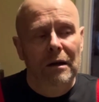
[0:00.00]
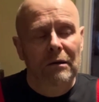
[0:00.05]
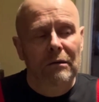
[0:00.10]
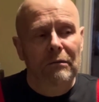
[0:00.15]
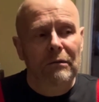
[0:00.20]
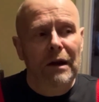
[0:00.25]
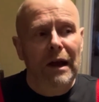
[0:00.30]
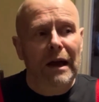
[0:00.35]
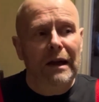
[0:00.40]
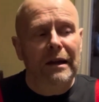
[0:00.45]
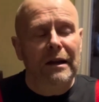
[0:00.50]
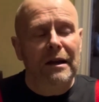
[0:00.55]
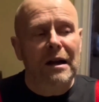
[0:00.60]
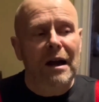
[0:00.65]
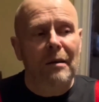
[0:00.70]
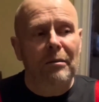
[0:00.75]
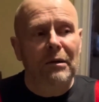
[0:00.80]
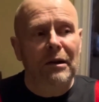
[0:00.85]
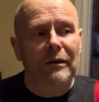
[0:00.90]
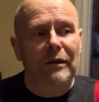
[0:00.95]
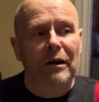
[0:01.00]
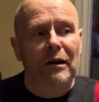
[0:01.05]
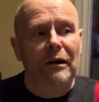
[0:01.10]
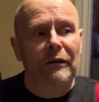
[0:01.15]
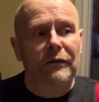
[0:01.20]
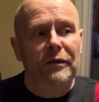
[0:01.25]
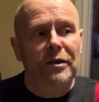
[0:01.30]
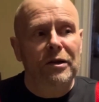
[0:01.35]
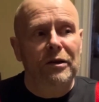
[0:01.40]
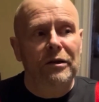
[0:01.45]
We had a couple of
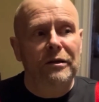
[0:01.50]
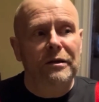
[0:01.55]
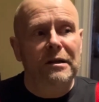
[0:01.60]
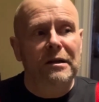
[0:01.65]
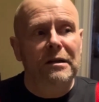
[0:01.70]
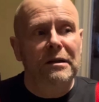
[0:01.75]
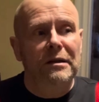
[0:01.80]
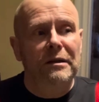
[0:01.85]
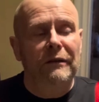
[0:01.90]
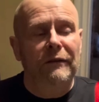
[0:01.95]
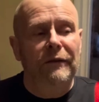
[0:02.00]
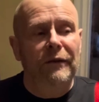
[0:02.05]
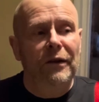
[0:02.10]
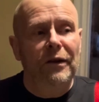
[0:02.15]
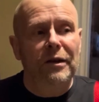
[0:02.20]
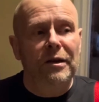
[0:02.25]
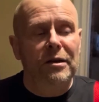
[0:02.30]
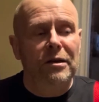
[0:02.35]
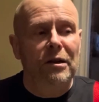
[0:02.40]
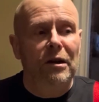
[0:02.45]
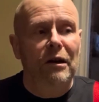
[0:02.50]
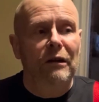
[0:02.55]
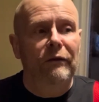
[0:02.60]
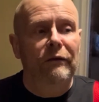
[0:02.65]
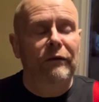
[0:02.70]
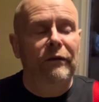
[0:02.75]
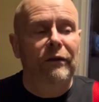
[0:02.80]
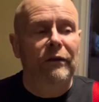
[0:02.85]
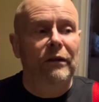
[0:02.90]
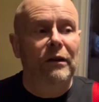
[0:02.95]
half chances in the first
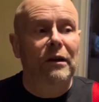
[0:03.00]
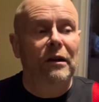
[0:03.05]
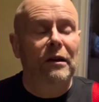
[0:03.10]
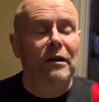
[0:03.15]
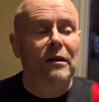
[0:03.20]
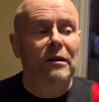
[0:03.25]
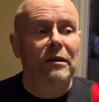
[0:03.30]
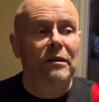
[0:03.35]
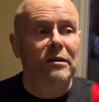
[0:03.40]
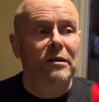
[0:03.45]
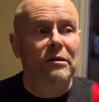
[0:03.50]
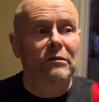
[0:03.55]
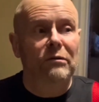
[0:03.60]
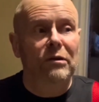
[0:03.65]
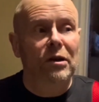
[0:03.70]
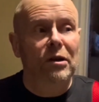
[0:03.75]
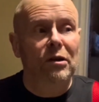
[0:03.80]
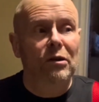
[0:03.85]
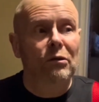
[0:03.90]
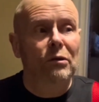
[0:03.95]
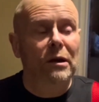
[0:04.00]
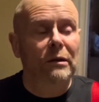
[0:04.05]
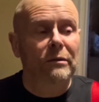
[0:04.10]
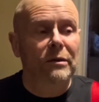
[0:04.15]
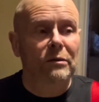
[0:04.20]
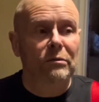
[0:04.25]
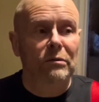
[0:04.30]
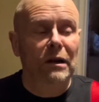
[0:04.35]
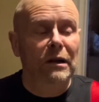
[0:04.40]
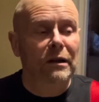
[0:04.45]
half. As I recall, there
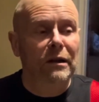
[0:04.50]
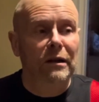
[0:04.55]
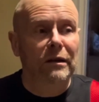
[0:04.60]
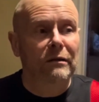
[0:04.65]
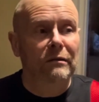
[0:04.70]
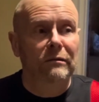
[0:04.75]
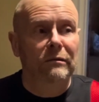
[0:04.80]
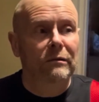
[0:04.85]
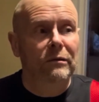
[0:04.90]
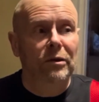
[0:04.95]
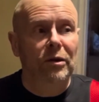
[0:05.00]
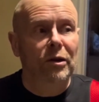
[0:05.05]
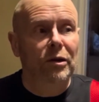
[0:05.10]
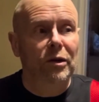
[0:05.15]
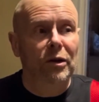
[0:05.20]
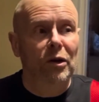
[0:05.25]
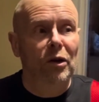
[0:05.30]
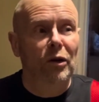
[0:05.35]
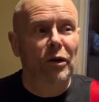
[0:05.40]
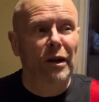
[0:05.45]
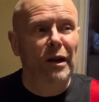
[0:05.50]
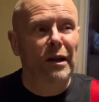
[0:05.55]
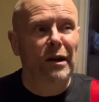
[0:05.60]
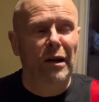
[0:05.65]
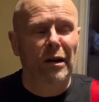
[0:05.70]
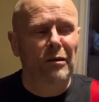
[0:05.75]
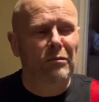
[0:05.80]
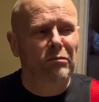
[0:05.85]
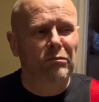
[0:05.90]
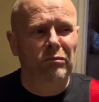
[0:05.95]
was one that could have gone in.
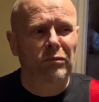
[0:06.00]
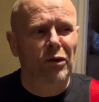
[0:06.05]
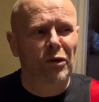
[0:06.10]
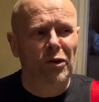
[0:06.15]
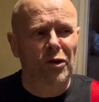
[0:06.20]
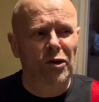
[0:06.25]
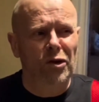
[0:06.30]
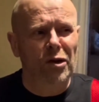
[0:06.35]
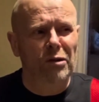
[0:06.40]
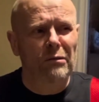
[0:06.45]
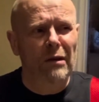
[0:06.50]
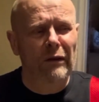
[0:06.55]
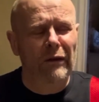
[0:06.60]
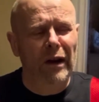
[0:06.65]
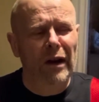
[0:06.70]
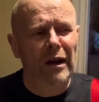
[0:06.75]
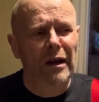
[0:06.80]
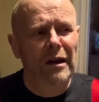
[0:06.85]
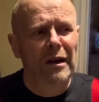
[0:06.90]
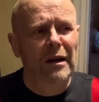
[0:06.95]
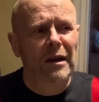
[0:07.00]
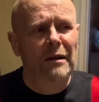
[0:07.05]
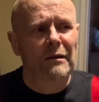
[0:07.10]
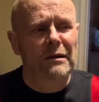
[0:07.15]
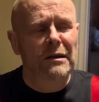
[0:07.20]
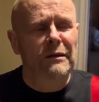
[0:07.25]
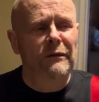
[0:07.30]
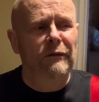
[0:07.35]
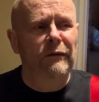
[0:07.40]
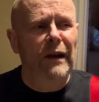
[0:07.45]
I'm not sure whether
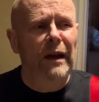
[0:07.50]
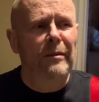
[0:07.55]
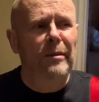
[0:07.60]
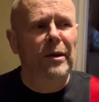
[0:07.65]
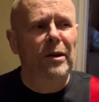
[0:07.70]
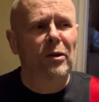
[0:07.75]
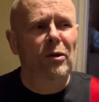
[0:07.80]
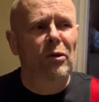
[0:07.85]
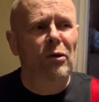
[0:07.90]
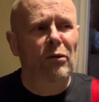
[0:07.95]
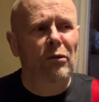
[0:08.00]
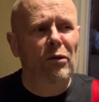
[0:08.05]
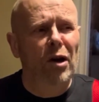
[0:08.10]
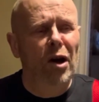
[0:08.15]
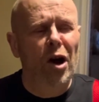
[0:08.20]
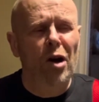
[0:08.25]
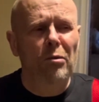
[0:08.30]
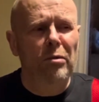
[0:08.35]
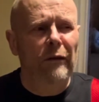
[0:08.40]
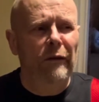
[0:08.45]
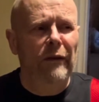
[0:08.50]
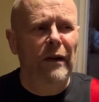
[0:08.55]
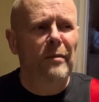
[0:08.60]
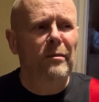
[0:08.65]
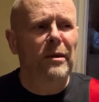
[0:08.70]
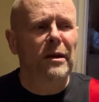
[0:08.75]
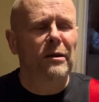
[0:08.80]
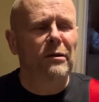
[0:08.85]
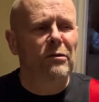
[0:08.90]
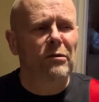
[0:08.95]
it's Fleming or
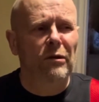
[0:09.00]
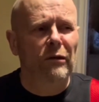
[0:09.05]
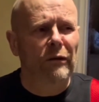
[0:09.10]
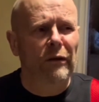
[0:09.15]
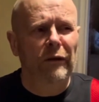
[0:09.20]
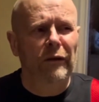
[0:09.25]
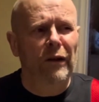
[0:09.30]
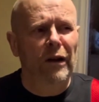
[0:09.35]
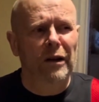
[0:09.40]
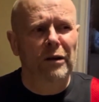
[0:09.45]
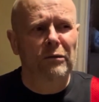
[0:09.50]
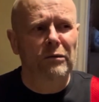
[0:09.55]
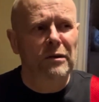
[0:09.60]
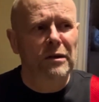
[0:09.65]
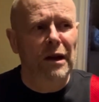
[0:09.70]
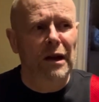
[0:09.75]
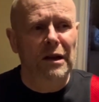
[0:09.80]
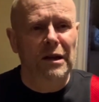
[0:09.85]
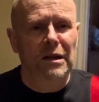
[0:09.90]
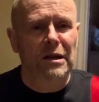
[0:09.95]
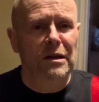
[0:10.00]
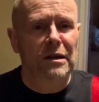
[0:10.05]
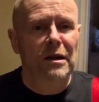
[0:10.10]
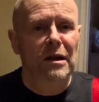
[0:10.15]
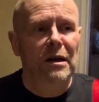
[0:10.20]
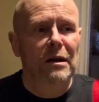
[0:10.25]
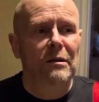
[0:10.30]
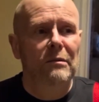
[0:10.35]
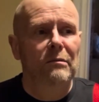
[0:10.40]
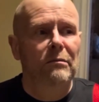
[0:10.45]
Obafemi who got the final touch,
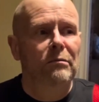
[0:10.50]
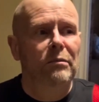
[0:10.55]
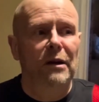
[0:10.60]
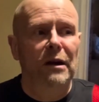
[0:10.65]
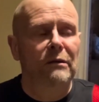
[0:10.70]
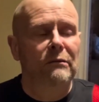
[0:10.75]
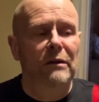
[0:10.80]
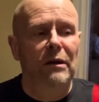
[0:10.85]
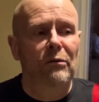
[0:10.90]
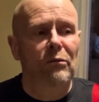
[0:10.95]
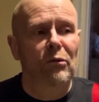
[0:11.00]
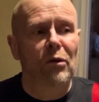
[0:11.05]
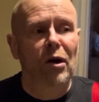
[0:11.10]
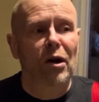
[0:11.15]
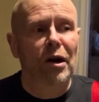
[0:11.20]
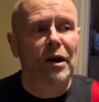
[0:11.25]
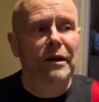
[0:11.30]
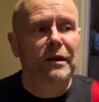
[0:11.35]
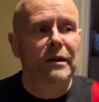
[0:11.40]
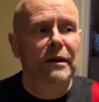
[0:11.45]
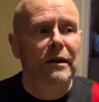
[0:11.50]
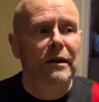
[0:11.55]
but it went wide.